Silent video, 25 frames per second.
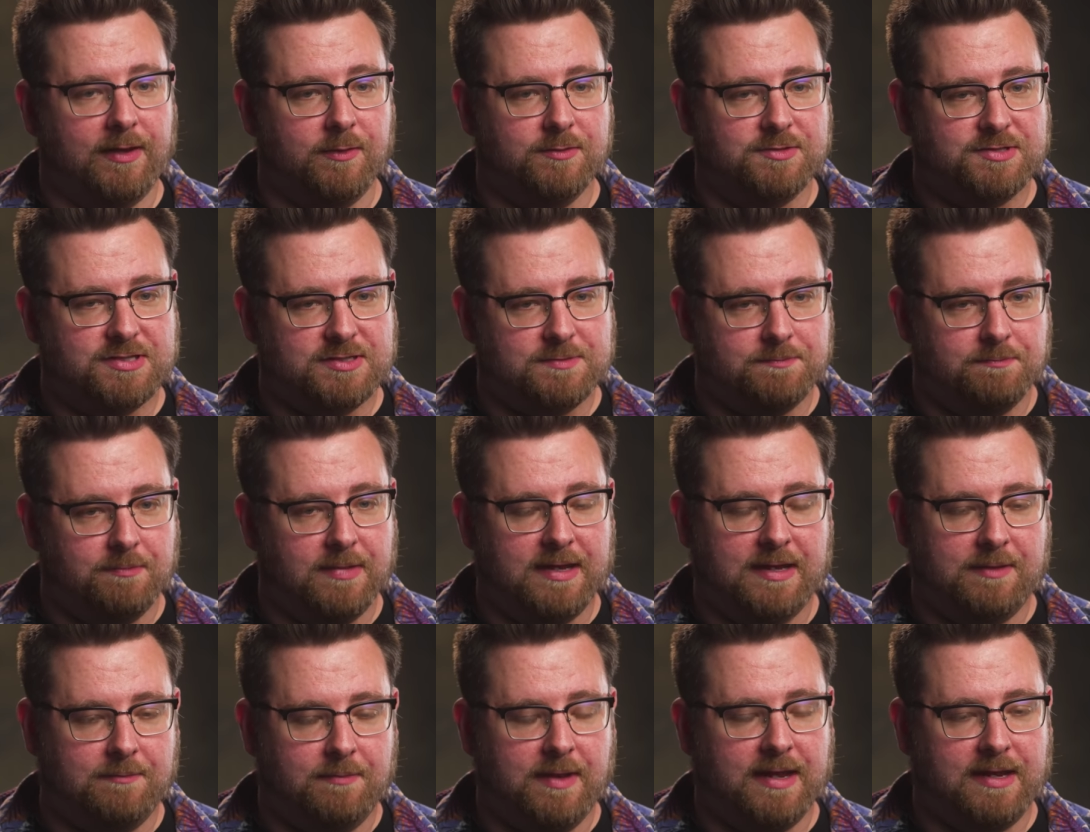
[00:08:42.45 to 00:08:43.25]
It was just
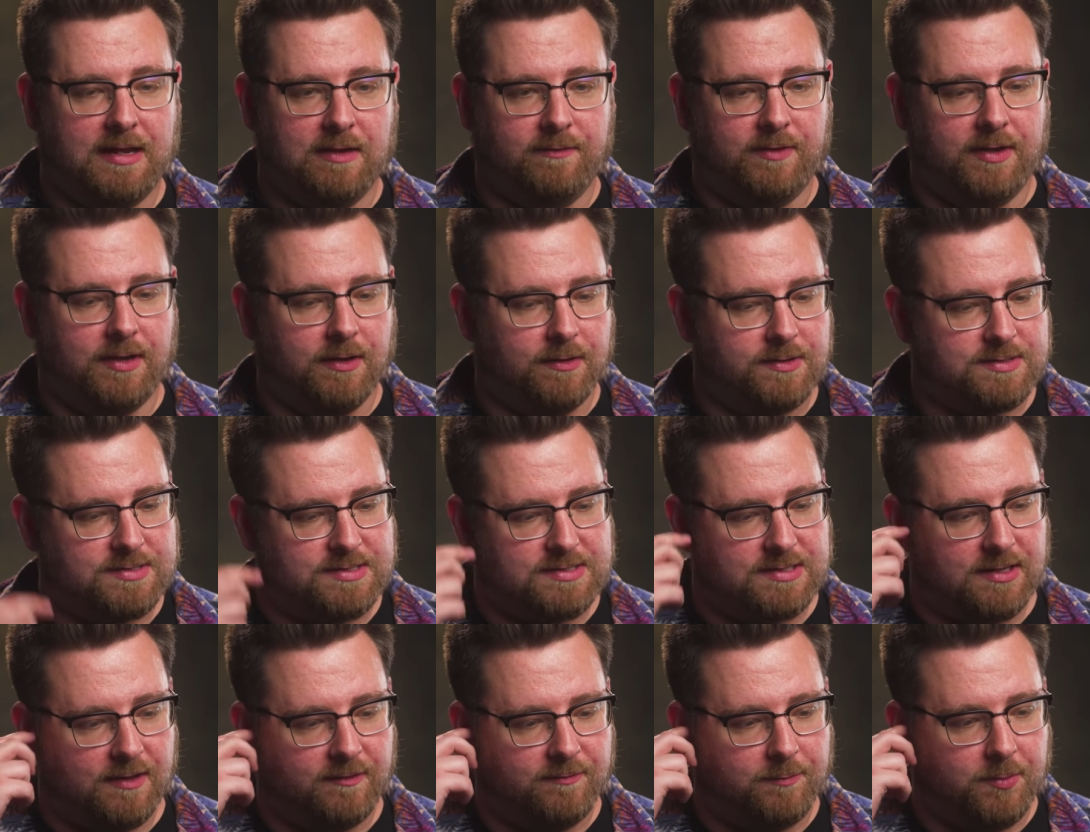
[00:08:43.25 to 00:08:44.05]
me making videos and
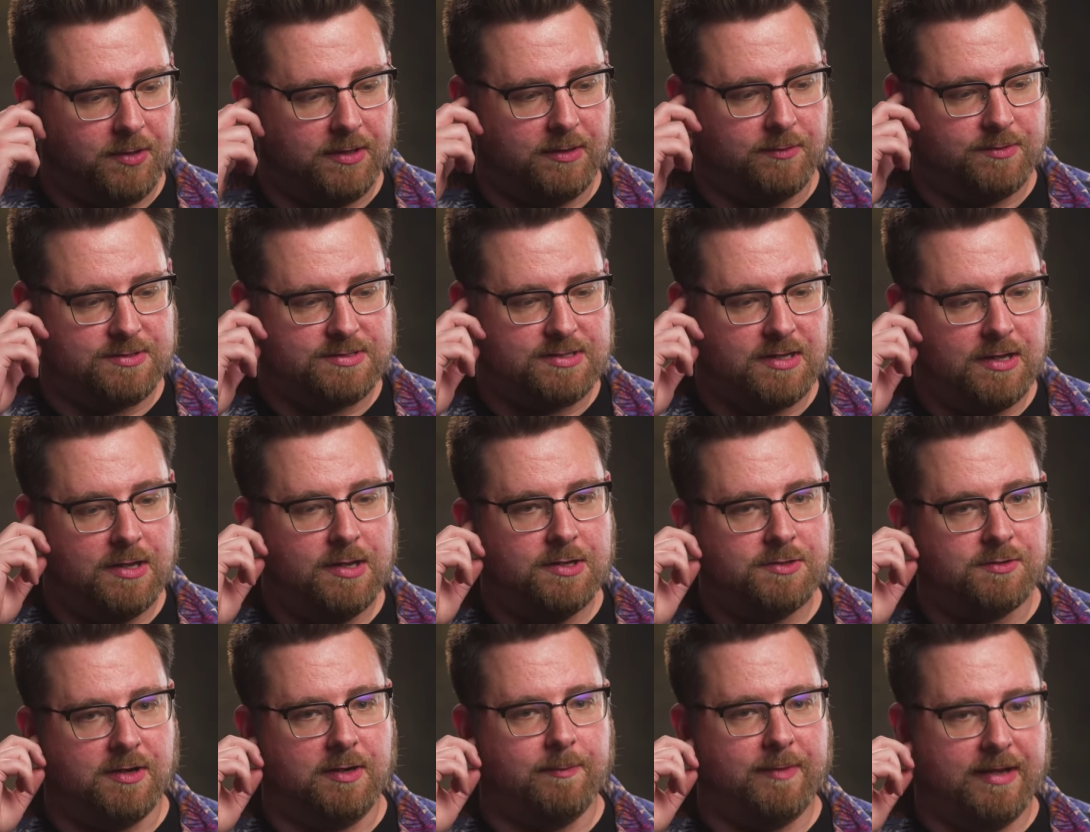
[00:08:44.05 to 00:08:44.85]
stuff, but it was
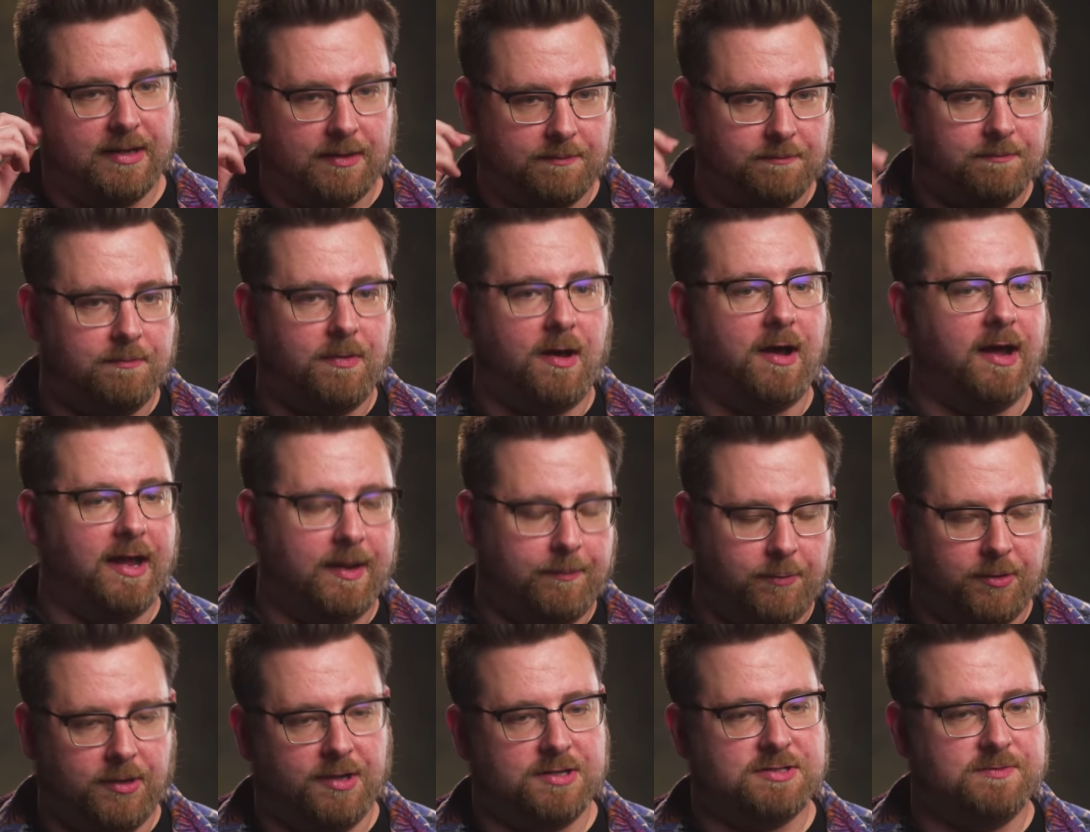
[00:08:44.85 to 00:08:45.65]
trying to make high
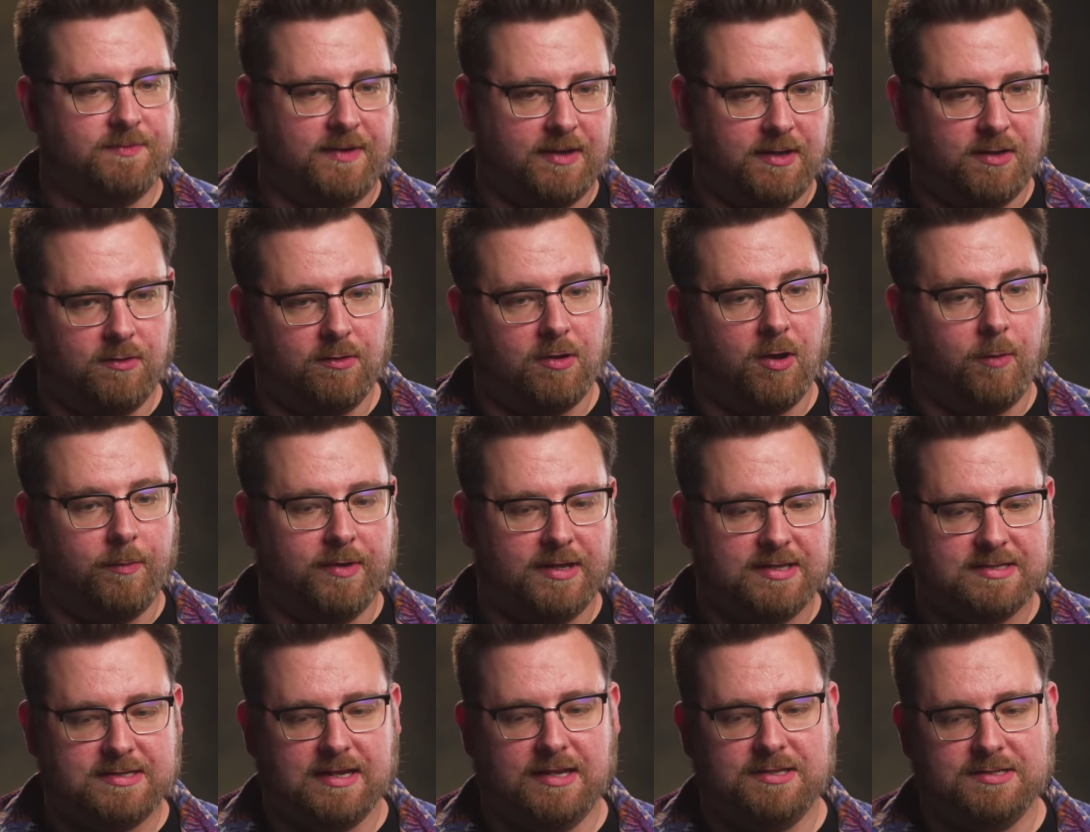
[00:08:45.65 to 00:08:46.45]
production value
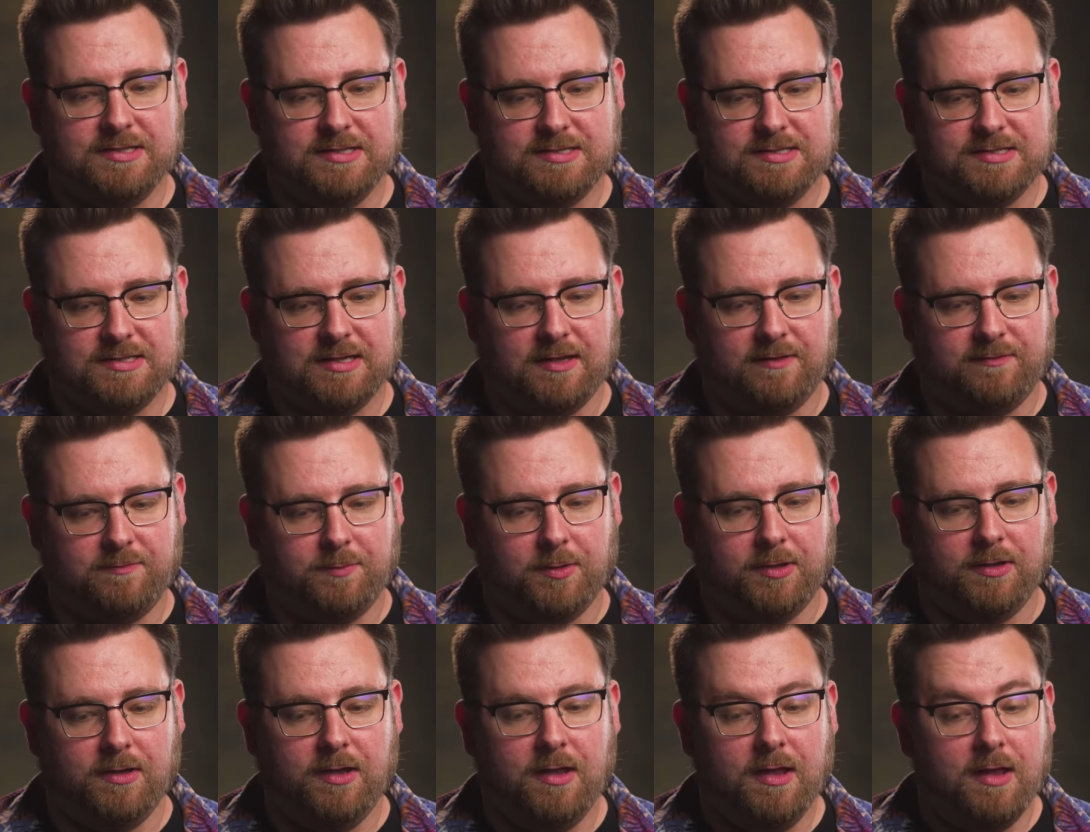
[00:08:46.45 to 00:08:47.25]
comedy sketches and stuff.
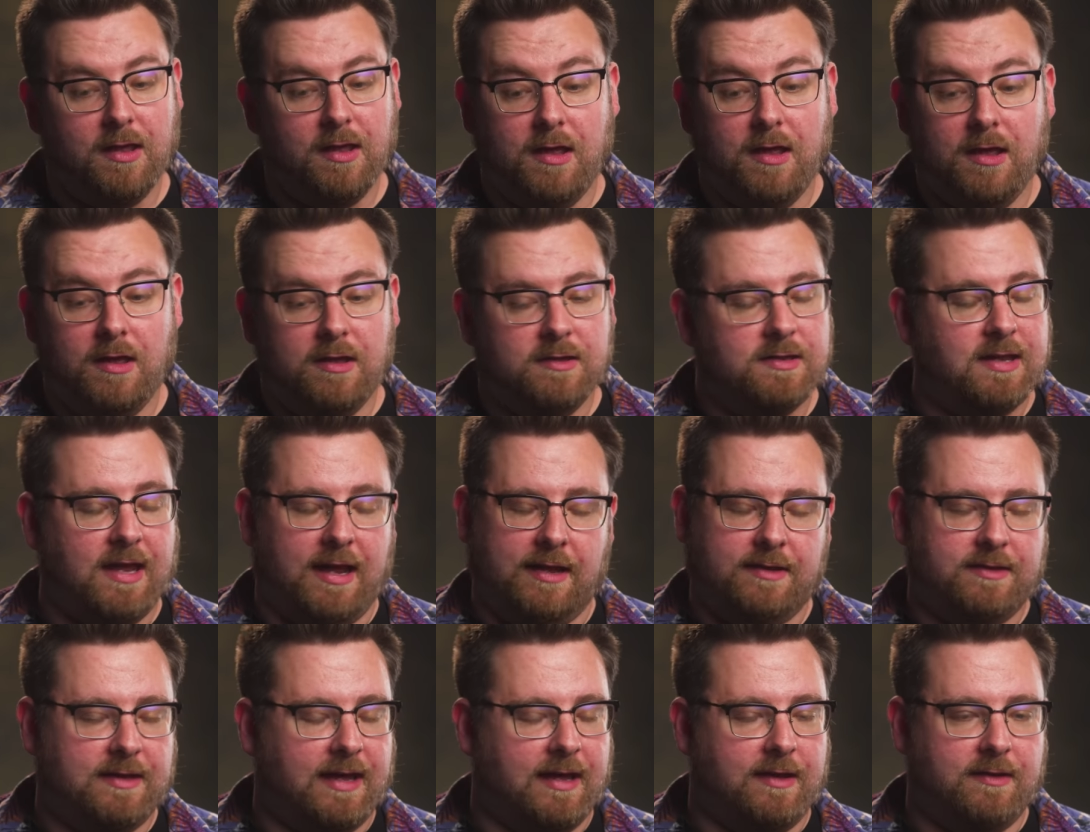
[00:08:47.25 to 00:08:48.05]
But yeah,
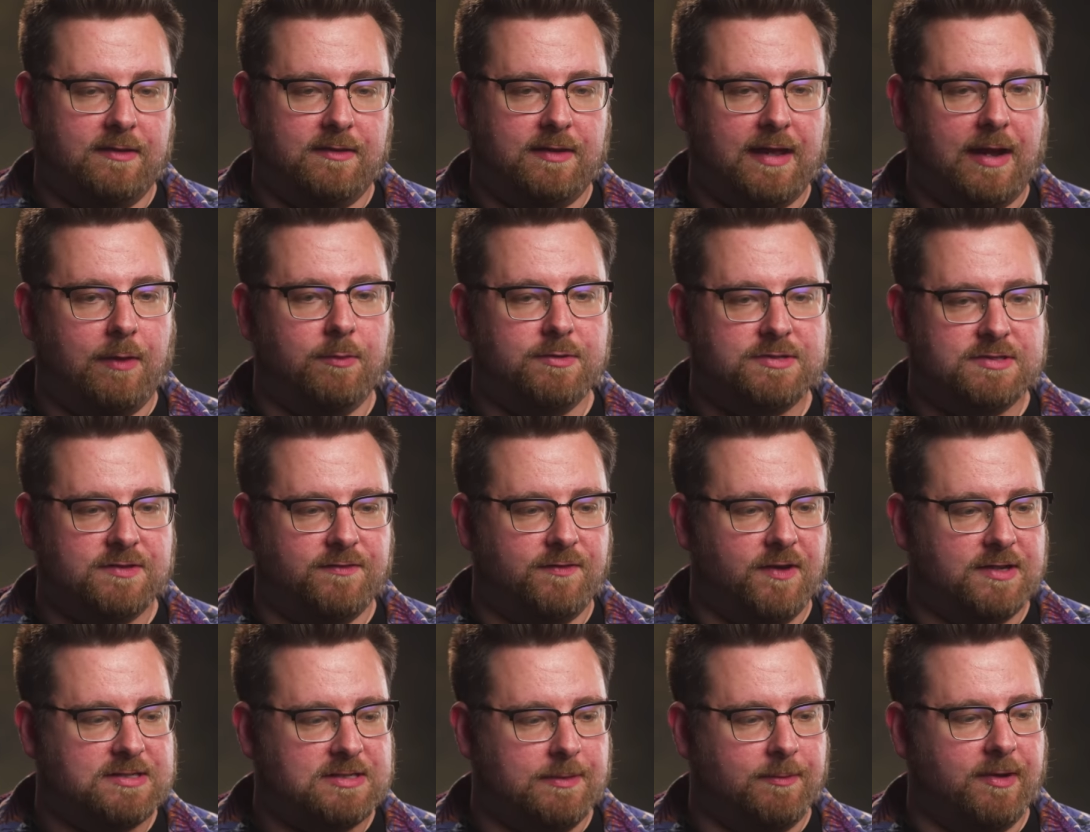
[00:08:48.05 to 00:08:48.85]
that was the
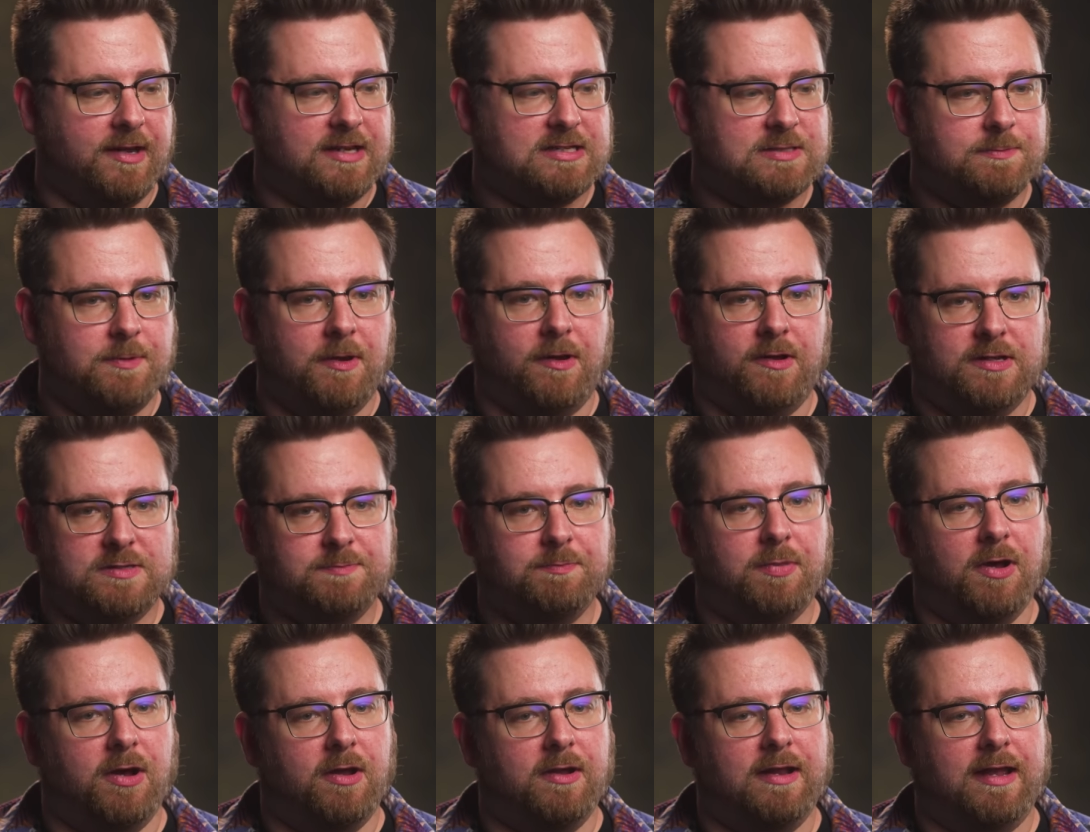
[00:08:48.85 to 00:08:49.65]
first time I
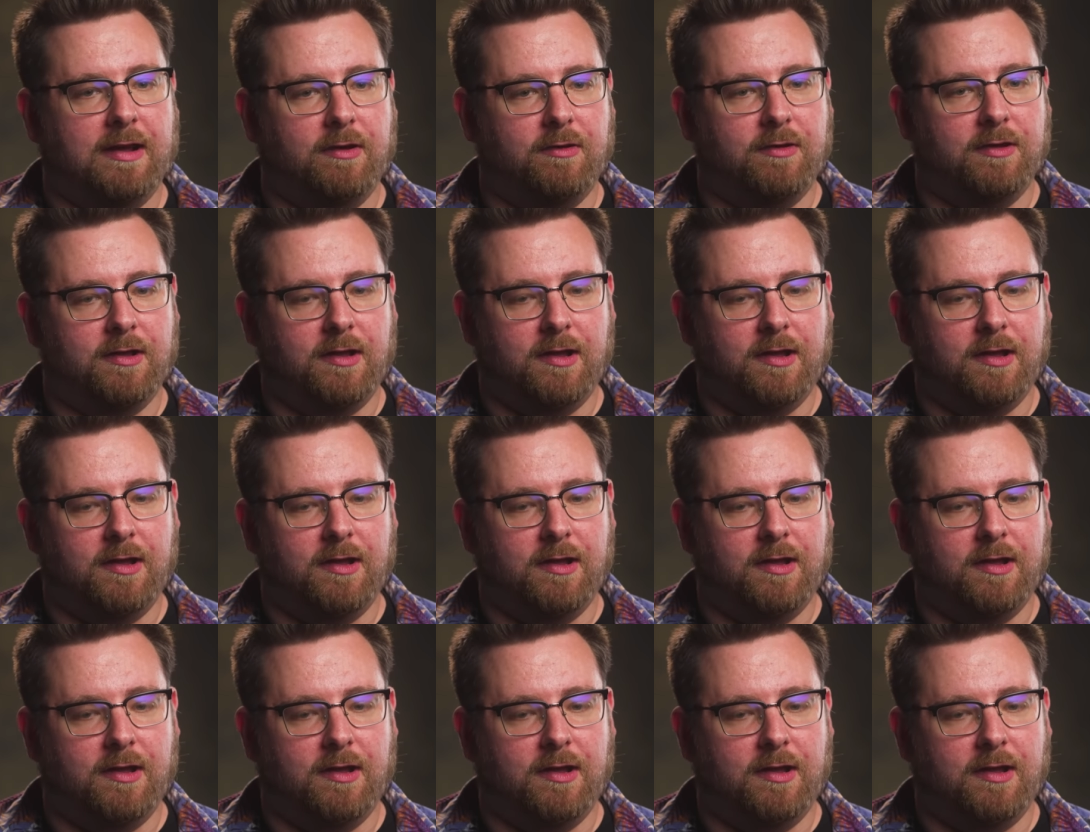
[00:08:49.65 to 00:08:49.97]
experienced burnout.